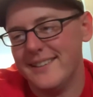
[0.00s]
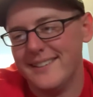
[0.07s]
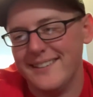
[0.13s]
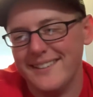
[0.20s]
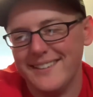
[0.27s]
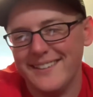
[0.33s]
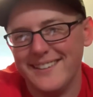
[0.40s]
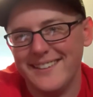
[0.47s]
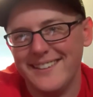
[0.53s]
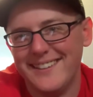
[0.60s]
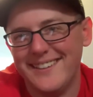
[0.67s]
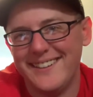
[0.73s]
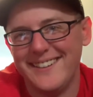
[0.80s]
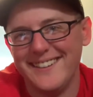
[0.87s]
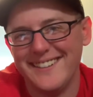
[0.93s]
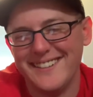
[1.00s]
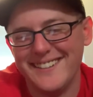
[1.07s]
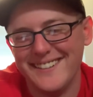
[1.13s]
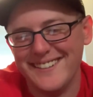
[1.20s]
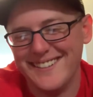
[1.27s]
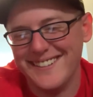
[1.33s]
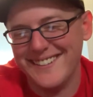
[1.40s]

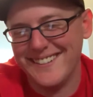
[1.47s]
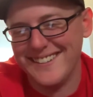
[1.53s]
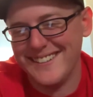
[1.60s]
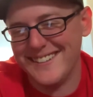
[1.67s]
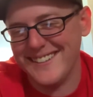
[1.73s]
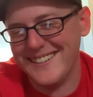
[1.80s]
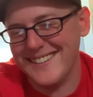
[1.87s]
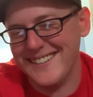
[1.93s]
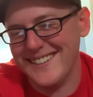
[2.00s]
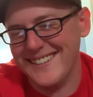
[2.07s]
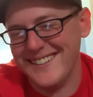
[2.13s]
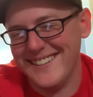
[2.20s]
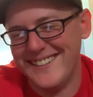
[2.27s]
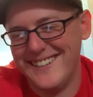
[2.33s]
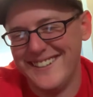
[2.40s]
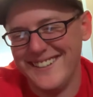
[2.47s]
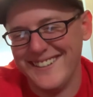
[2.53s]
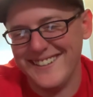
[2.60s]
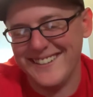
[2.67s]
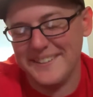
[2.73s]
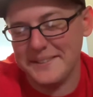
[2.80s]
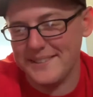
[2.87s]

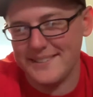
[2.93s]
(silent)